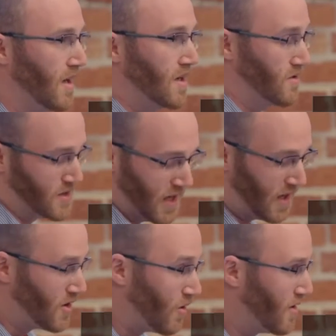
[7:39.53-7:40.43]
So it's like
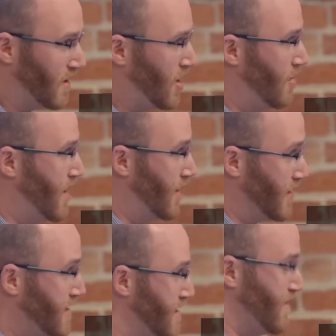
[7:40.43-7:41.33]
ignoring the callback, but at
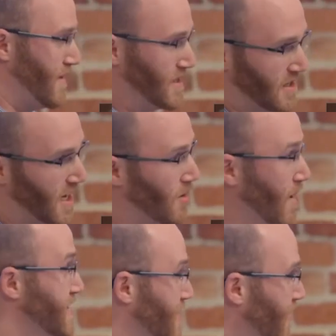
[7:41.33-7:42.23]
least the data
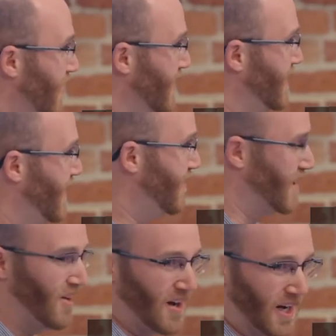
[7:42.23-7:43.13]
went somewhere, and we can
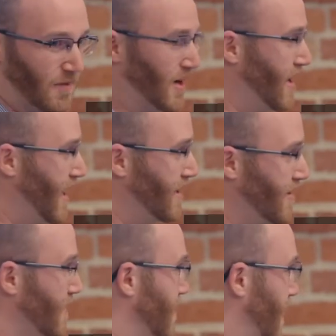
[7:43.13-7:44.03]
log it, and we can handle
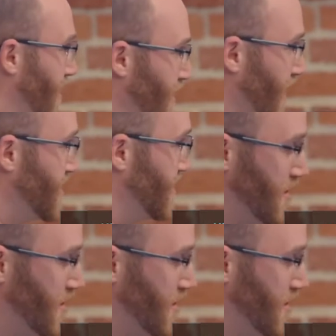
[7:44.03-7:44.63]
it, and error catch it, and